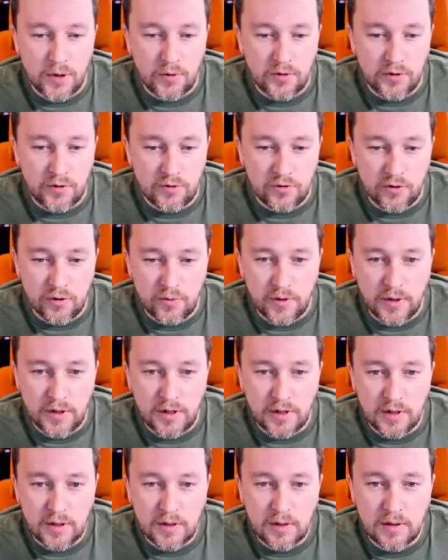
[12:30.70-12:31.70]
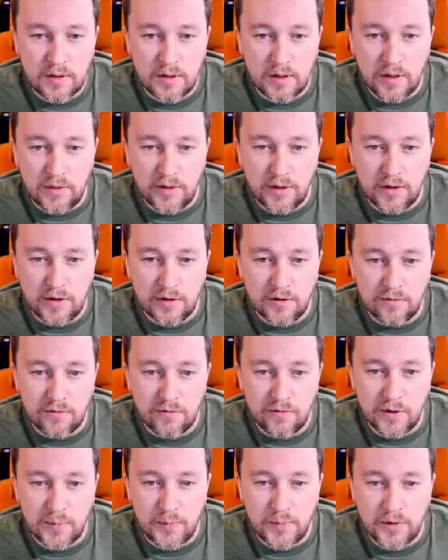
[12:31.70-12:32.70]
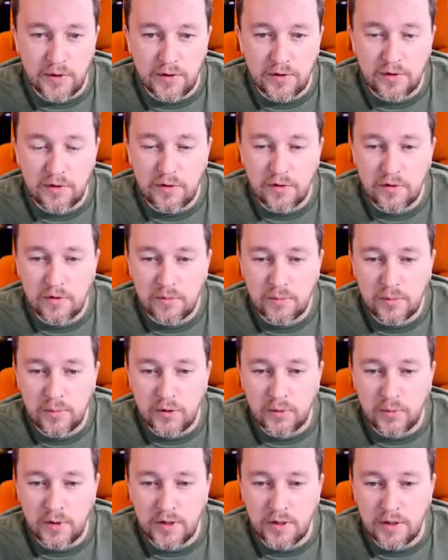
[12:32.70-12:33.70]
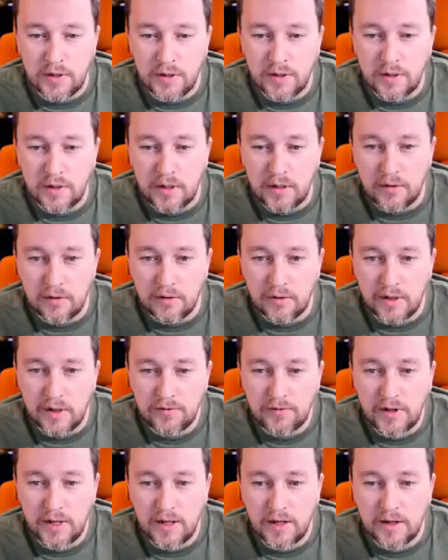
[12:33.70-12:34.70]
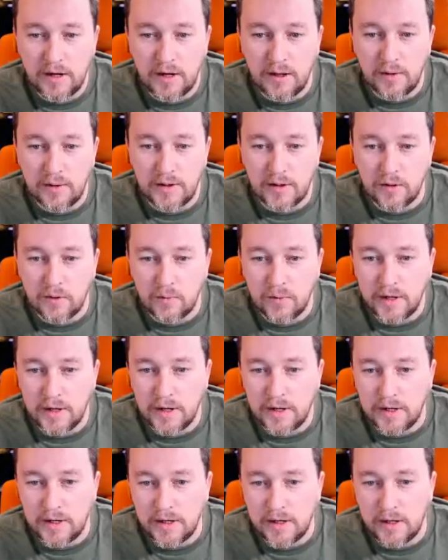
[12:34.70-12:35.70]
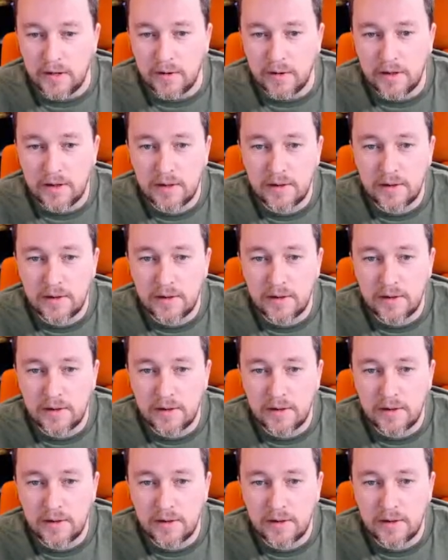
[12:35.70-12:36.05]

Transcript: than shown here, and then you can flip it between either left-hand carry or right-hand carry.